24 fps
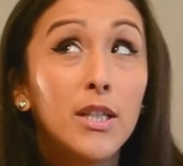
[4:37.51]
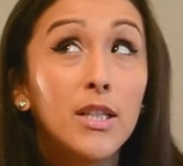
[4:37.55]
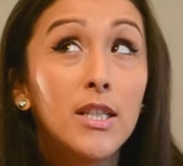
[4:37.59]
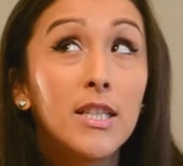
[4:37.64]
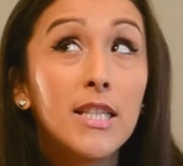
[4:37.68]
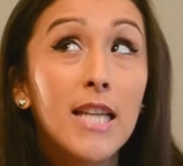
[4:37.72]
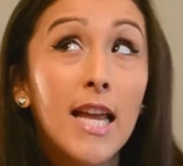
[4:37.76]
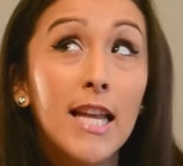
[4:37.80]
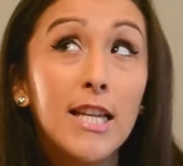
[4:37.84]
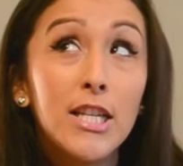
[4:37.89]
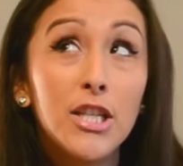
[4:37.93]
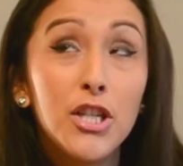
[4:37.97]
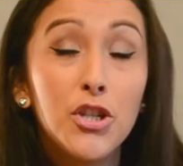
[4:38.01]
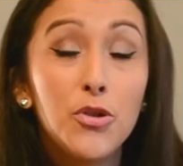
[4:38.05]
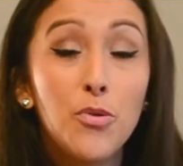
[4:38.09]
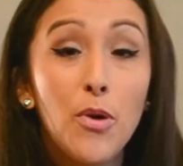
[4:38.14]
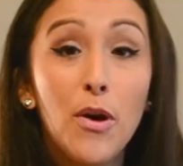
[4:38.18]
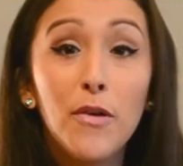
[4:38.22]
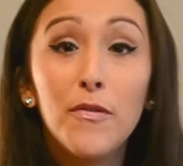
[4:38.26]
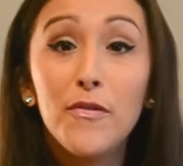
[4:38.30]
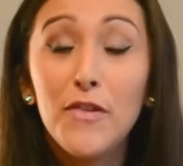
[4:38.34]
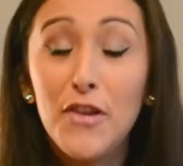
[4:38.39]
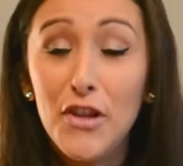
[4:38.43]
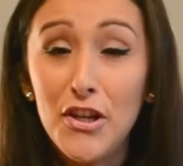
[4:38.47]
10 to
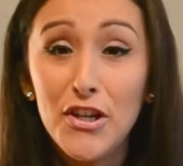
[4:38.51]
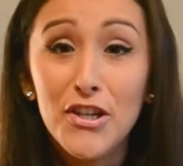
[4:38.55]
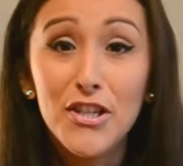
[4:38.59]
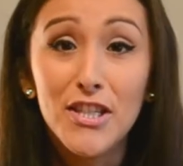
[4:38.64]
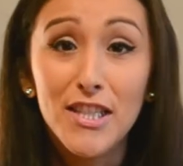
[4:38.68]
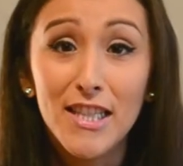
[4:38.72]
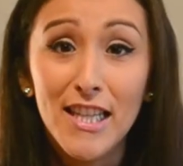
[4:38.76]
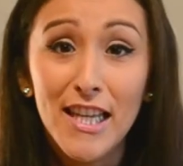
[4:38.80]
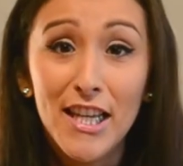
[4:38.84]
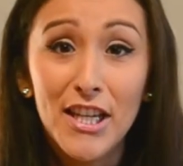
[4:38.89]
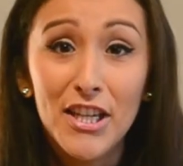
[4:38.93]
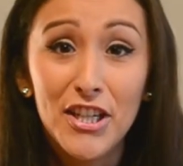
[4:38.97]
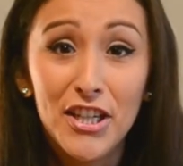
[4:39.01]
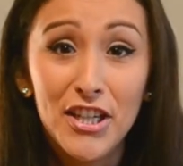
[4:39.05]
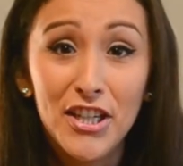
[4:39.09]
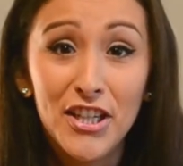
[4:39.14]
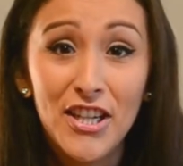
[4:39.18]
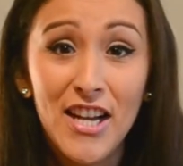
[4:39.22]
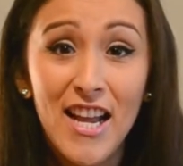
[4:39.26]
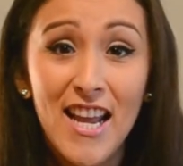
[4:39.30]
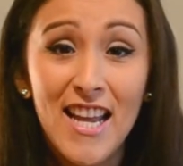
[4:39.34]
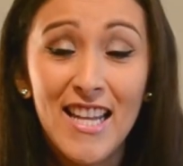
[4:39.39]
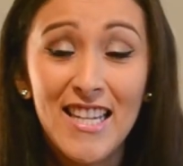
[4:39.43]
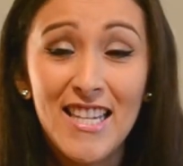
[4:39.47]
12 years later,
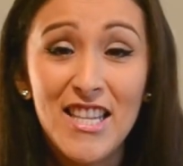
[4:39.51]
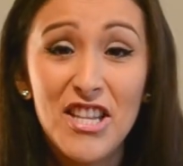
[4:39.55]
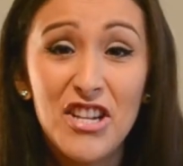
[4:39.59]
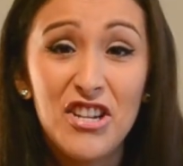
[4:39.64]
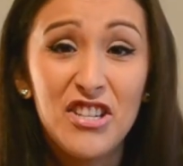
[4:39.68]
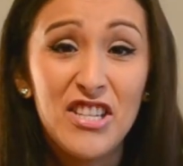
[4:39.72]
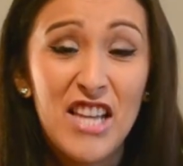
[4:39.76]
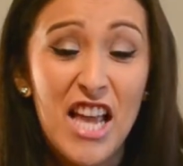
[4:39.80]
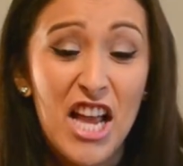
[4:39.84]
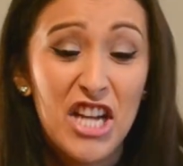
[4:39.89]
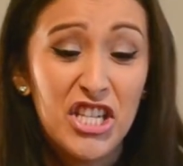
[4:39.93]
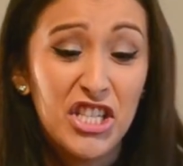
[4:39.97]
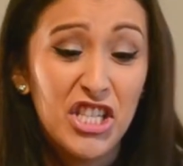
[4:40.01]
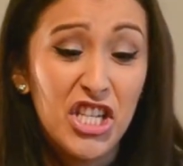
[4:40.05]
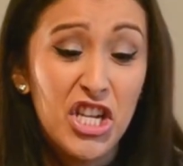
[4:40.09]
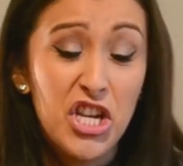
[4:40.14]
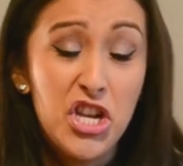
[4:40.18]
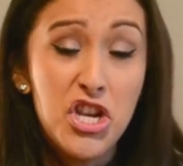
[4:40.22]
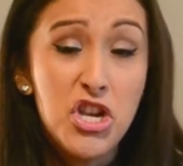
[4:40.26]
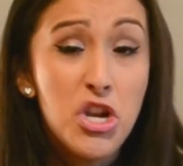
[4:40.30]
and there's actually